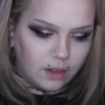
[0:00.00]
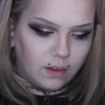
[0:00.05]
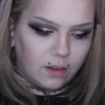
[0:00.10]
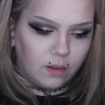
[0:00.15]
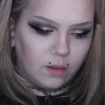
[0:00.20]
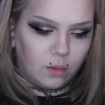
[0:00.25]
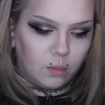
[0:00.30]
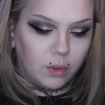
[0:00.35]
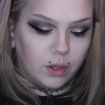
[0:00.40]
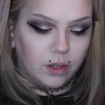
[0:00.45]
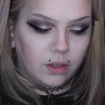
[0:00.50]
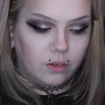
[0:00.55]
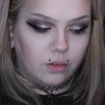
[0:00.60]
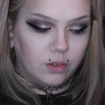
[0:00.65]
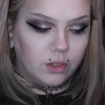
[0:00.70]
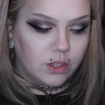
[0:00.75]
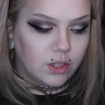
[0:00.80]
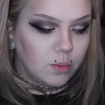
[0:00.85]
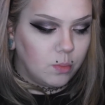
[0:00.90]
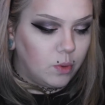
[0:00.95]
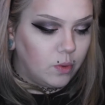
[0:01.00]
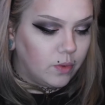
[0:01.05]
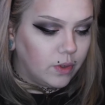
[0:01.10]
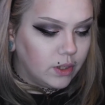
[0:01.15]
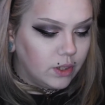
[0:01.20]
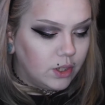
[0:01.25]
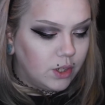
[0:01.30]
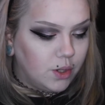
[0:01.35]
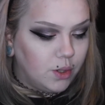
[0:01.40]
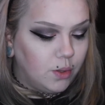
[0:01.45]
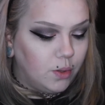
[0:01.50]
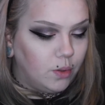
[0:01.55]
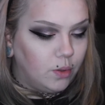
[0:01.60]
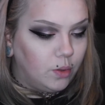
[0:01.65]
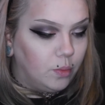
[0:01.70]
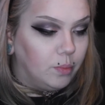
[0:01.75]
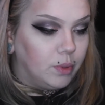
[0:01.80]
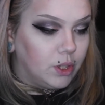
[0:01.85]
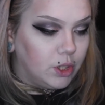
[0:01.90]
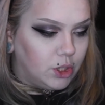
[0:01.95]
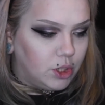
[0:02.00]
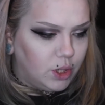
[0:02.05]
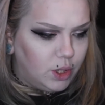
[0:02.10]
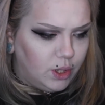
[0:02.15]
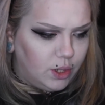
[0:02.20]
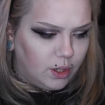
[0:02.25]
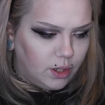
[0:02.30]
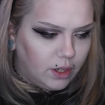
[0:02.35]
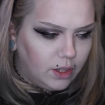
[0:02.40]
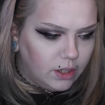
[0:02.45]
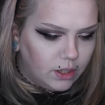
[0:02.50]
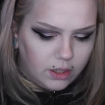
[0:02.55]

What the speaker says: we're going to move on to the blush and highlighter.